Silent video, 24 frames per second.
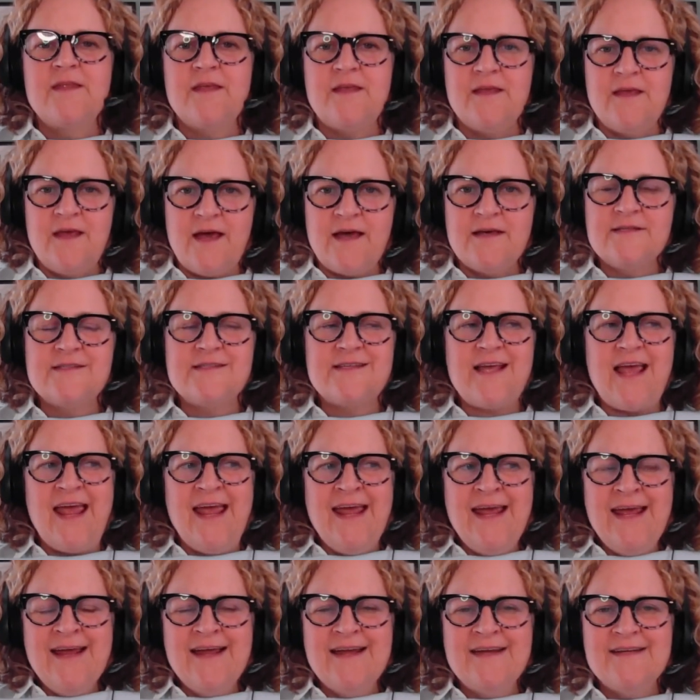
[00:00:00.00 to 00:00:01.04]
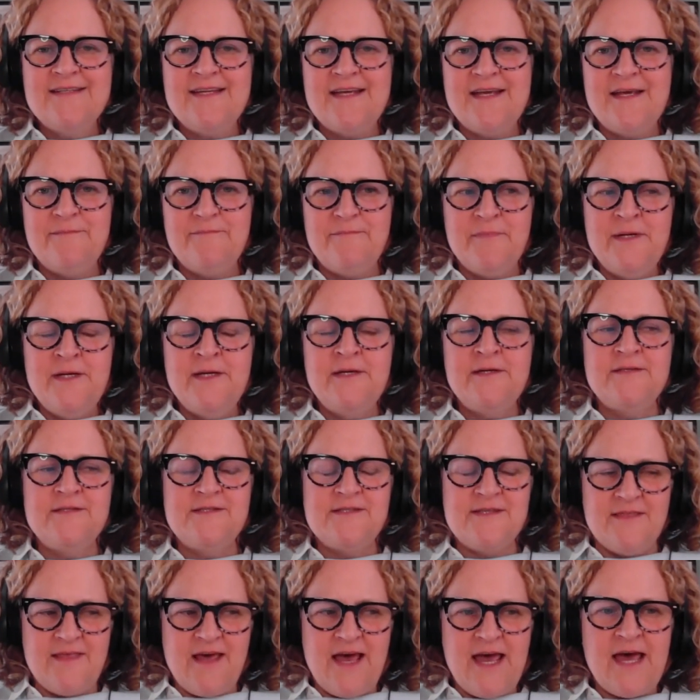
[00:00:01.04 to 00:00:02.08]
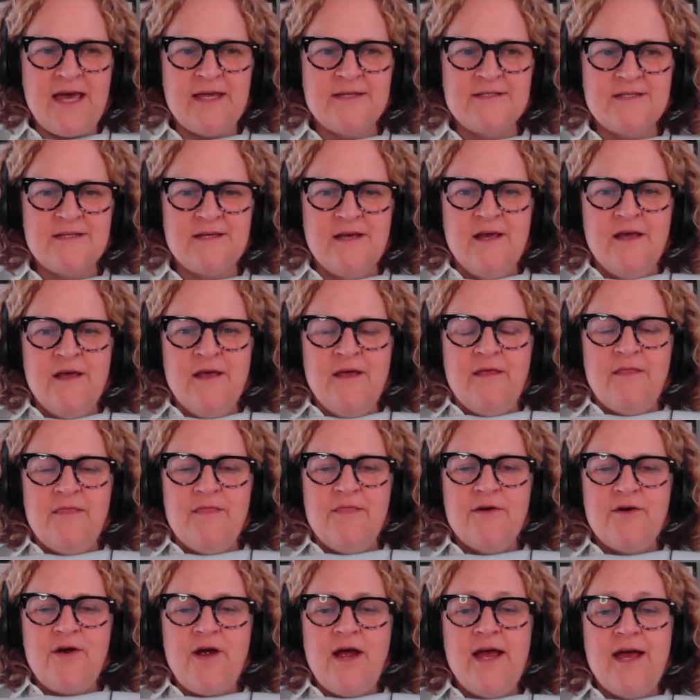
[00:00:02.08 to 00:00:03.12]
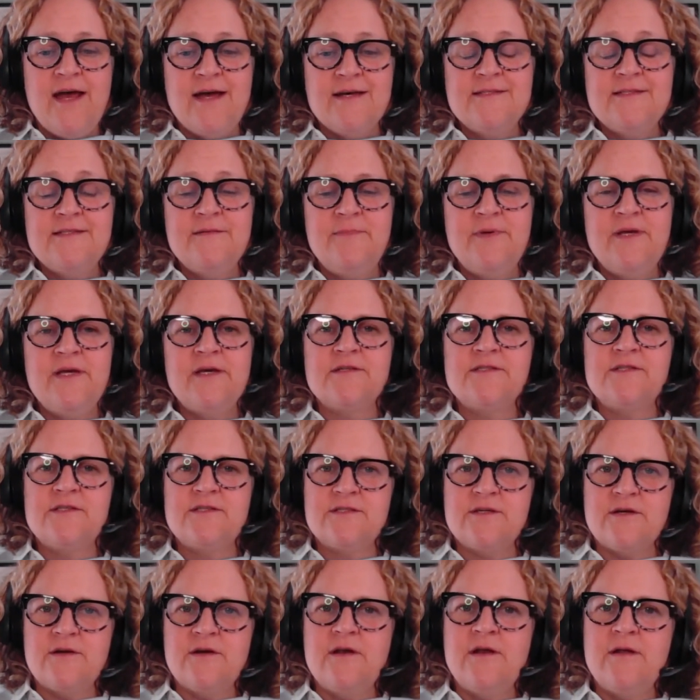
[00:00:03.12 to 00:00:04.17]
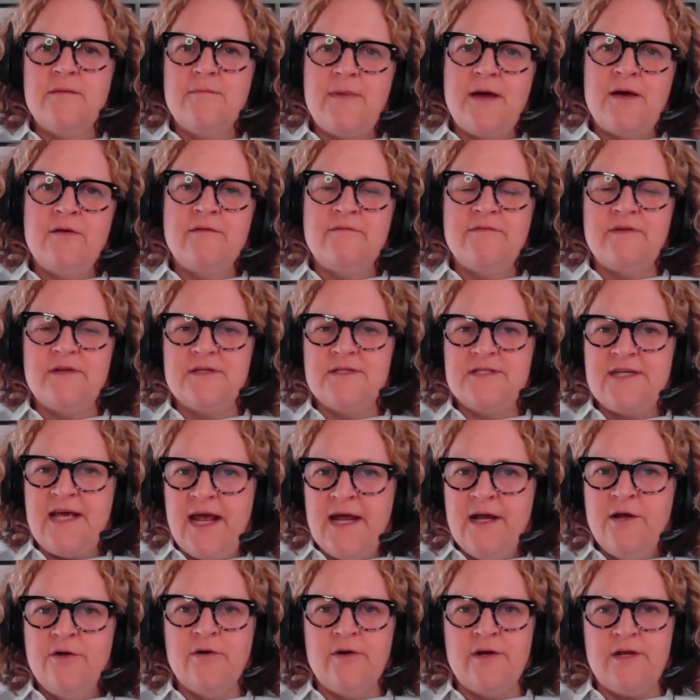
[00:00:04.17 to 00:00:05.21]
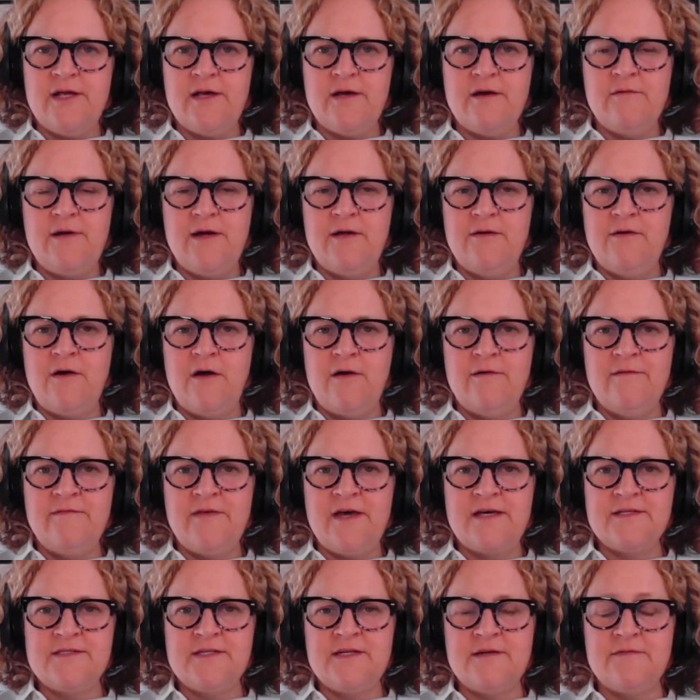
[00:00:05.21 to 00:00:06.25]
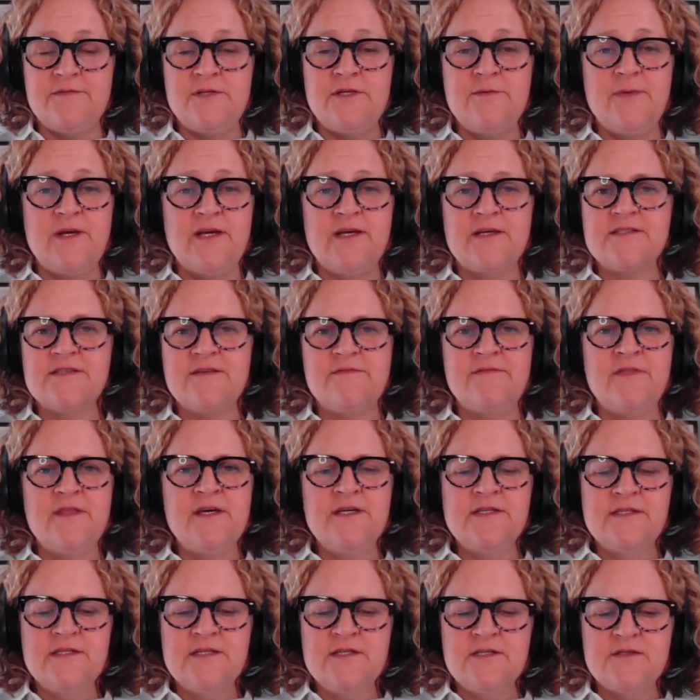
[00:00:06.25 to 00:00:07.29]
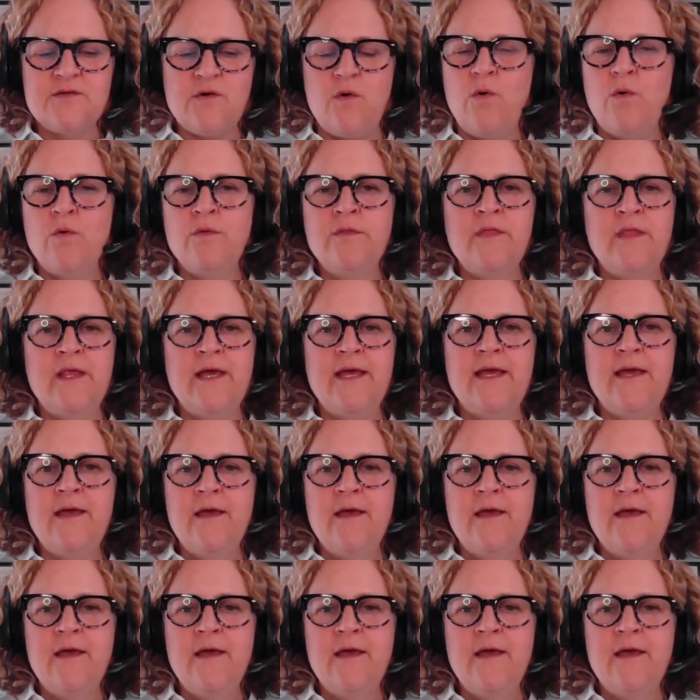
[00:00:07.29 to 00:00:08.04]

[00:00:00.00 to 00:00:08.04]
Yes. And it means that there has to be a certain amount of integrity around all of that stuff too, because if this is only